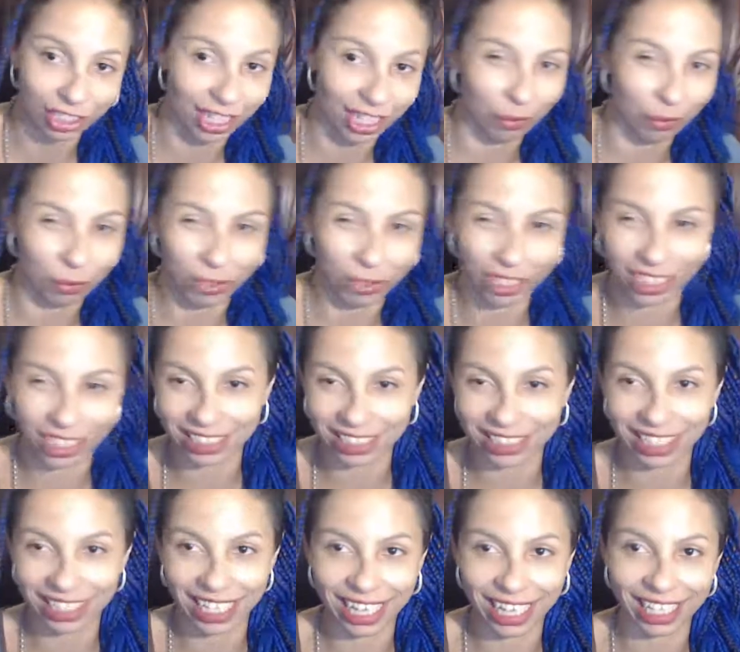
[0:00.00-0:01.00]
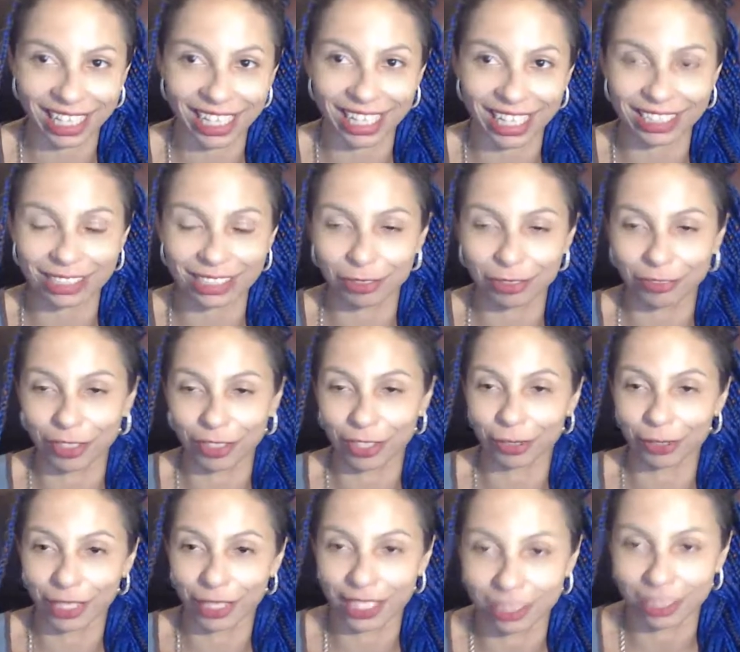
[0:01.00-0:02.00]
that working together and sort of
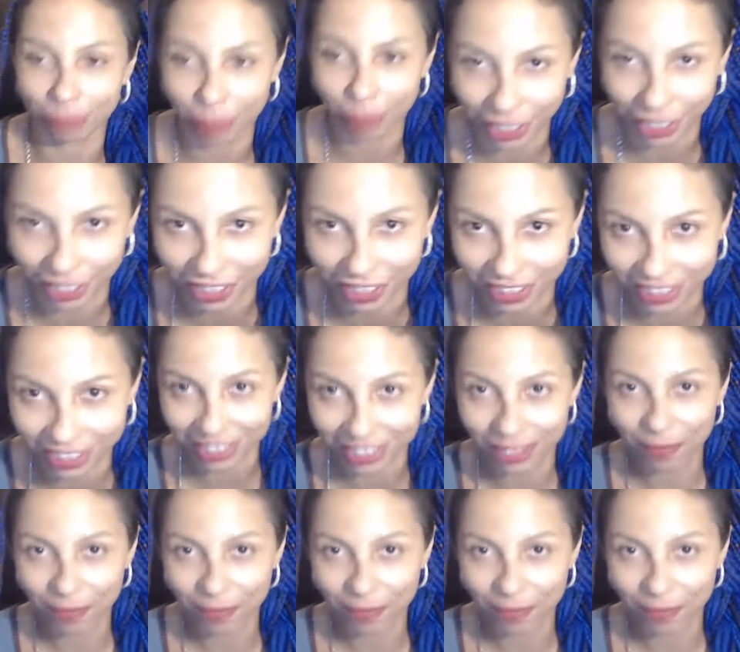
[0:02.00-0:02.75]
ignoring the parent.